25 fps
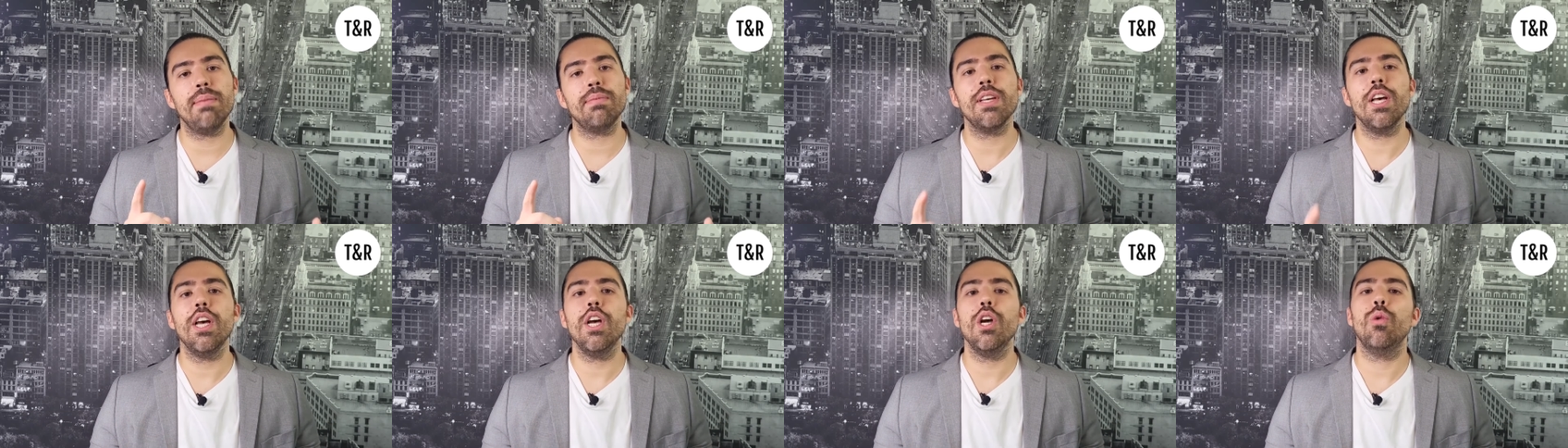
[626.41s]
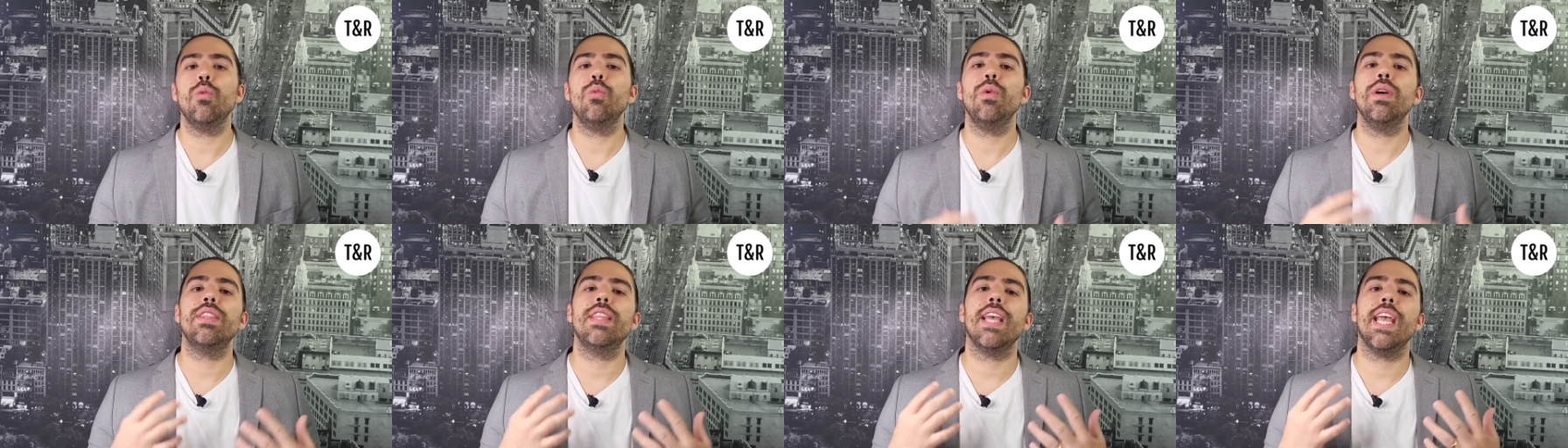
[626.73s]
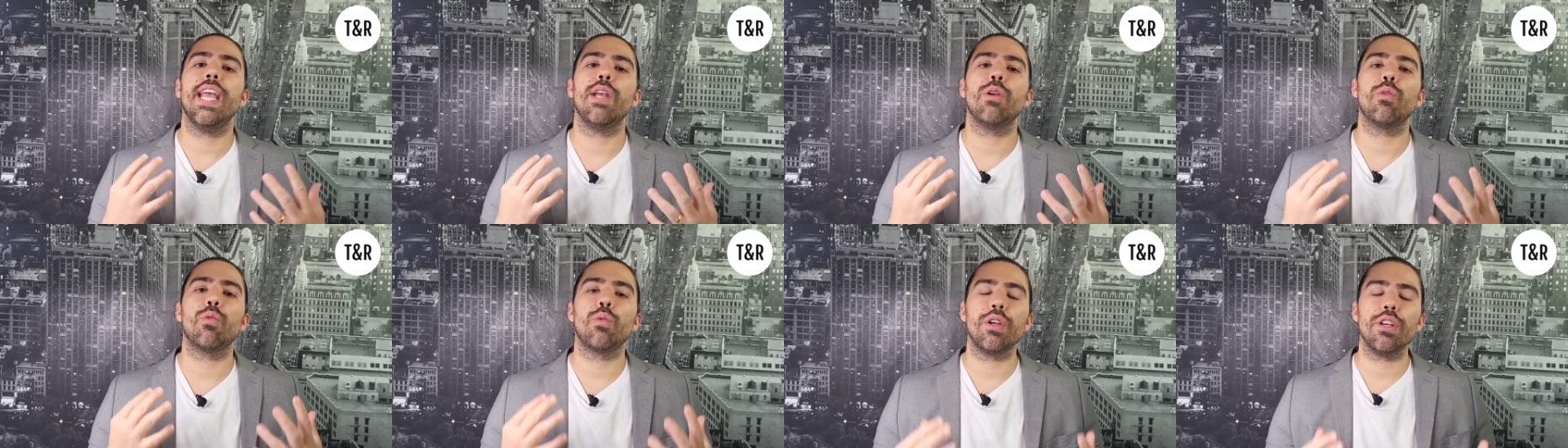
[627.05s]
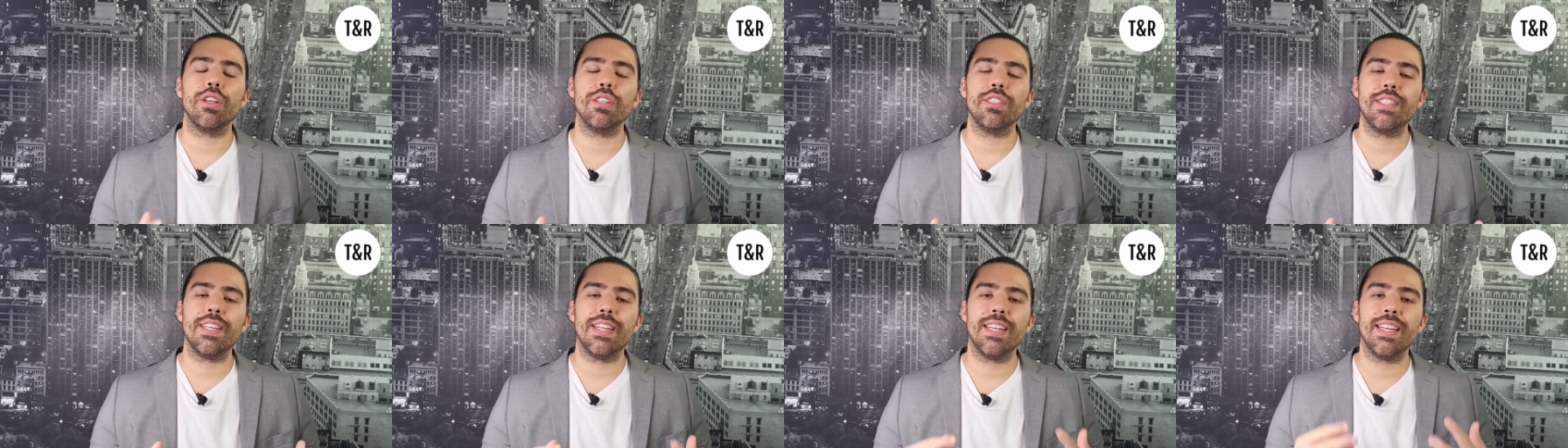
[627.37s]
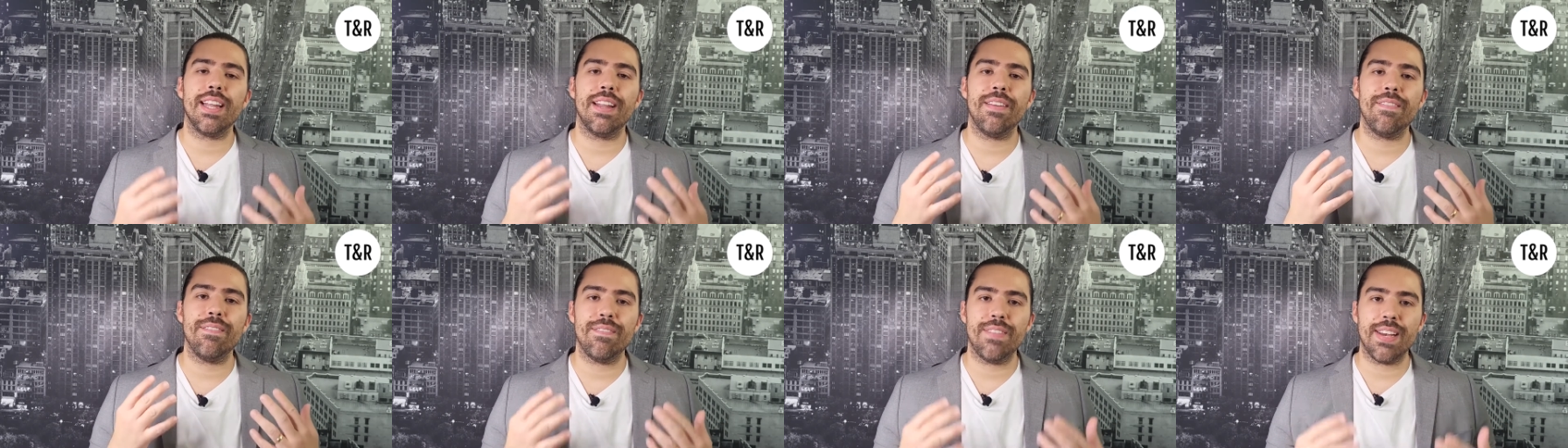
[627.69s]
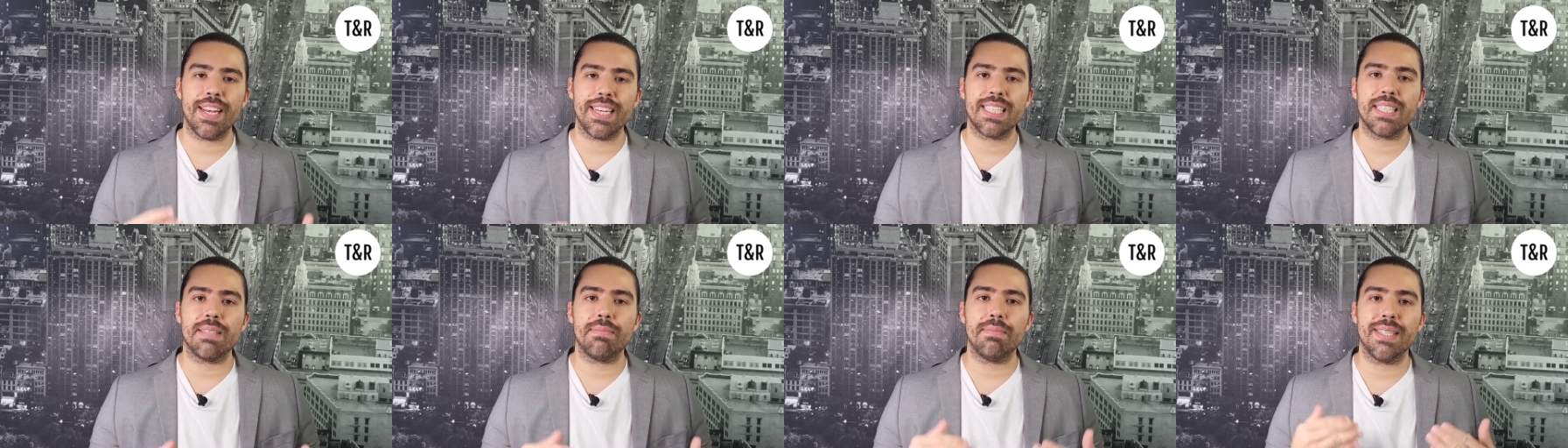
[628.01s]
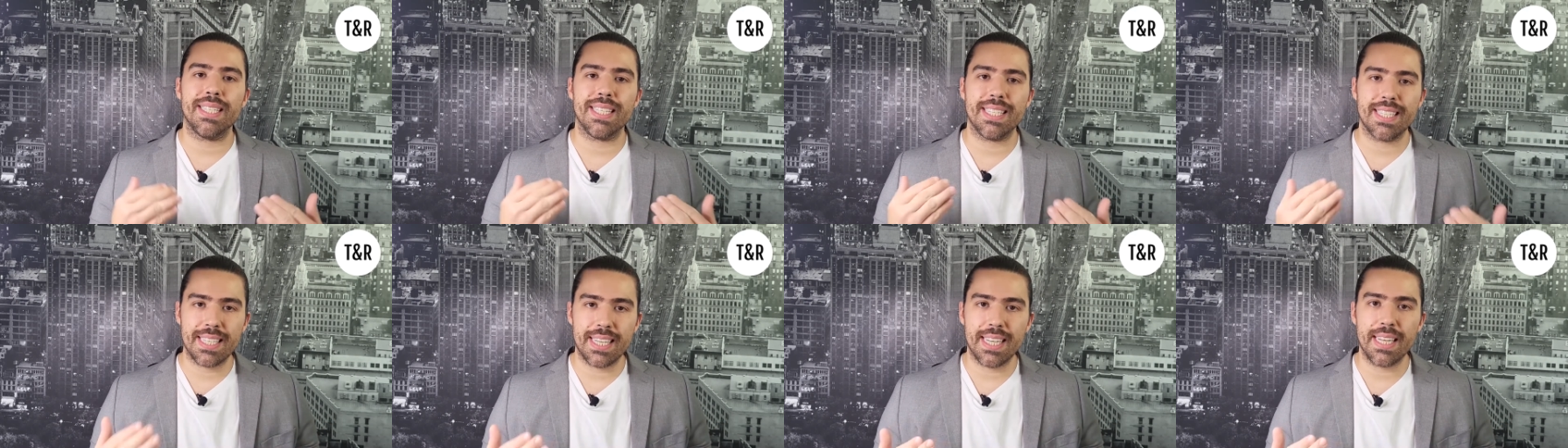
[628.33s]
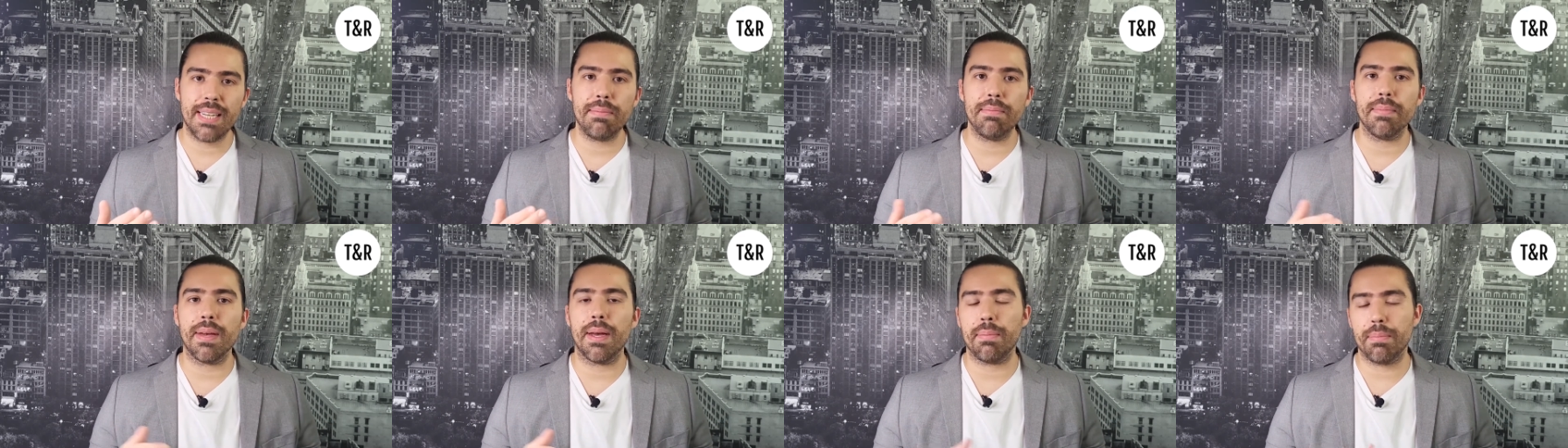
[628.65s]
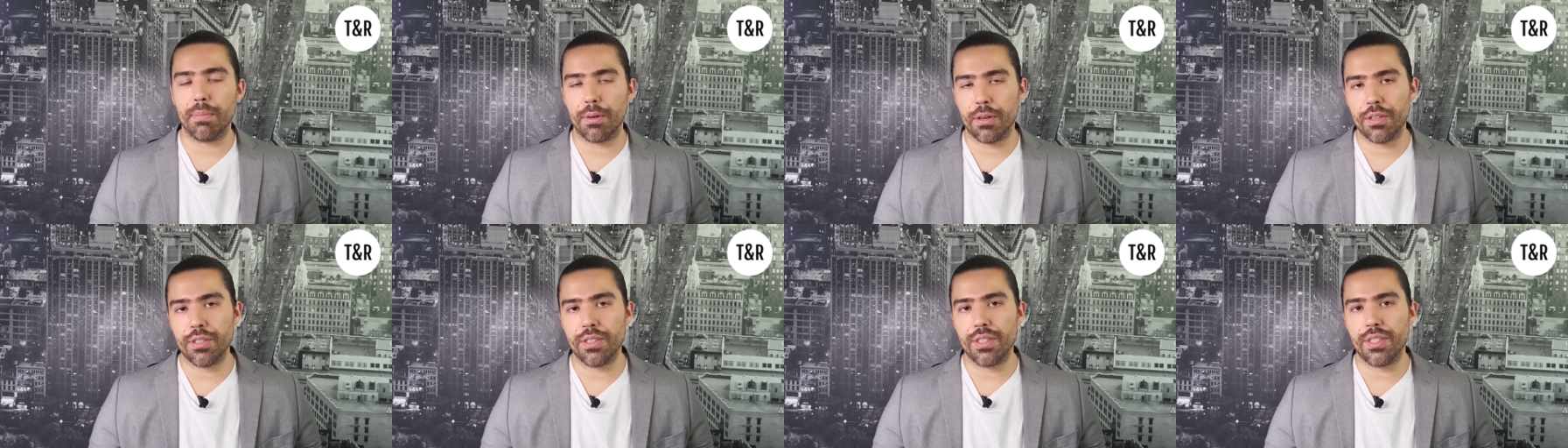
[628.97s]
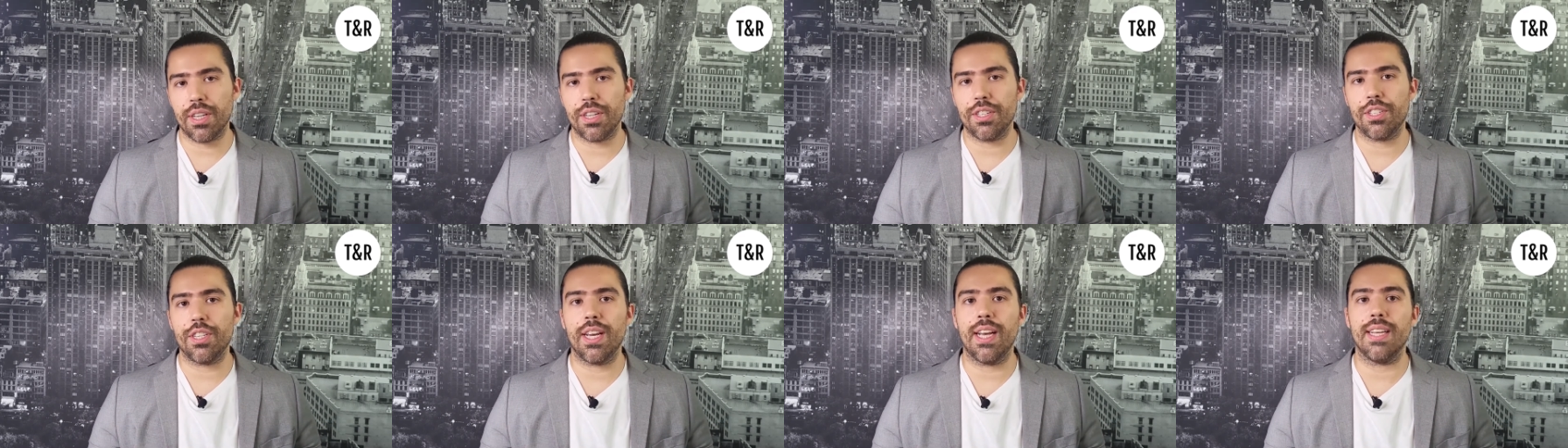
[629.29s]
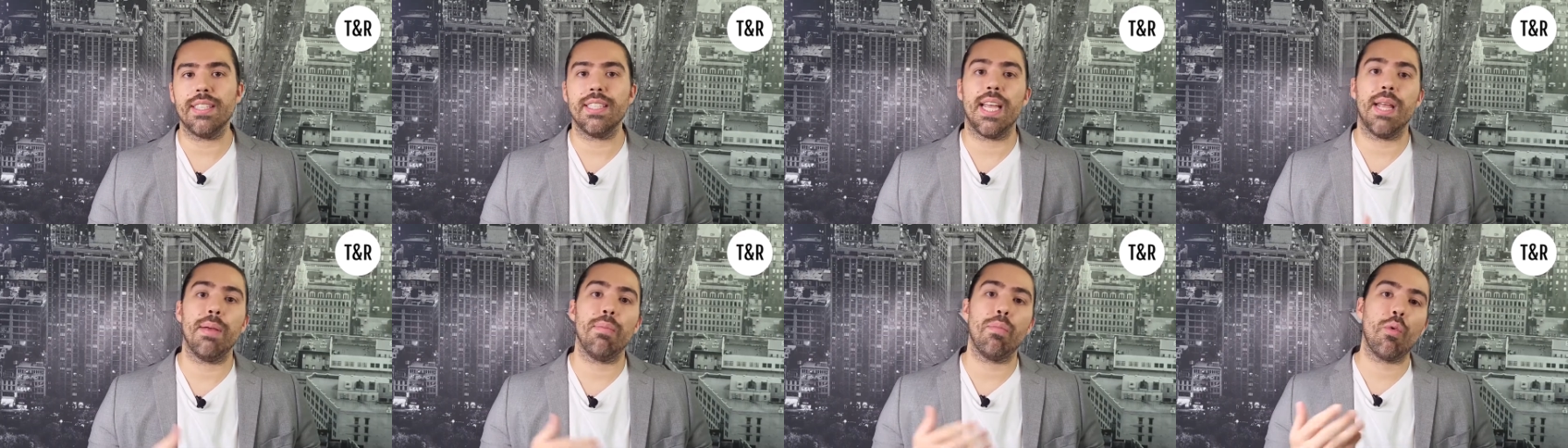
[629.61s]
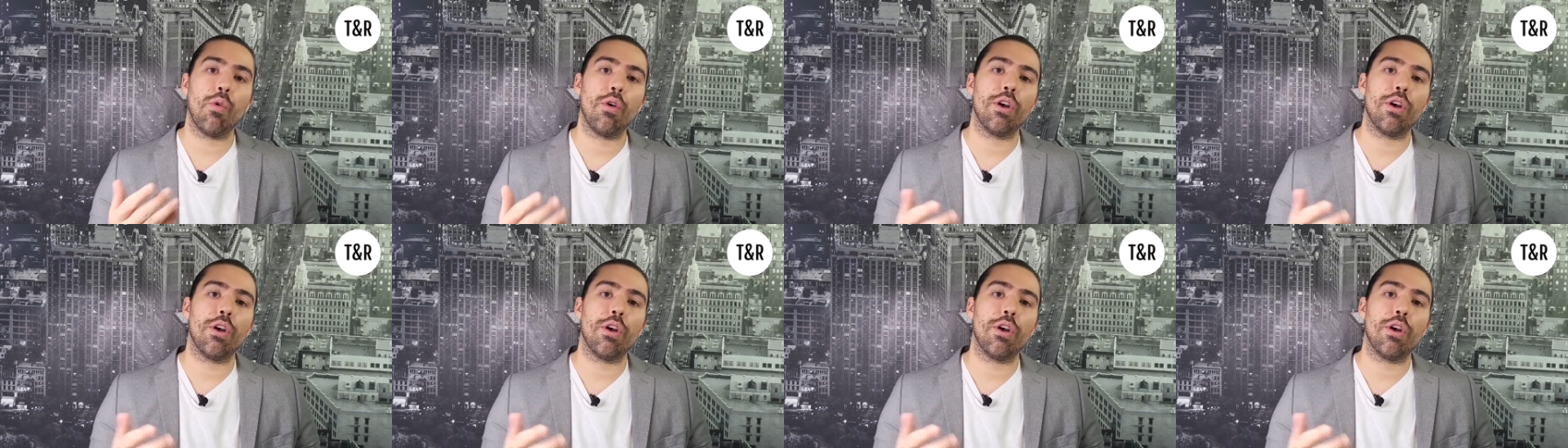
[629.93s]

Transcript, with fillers: with a real estate investment team member, such as a mortgage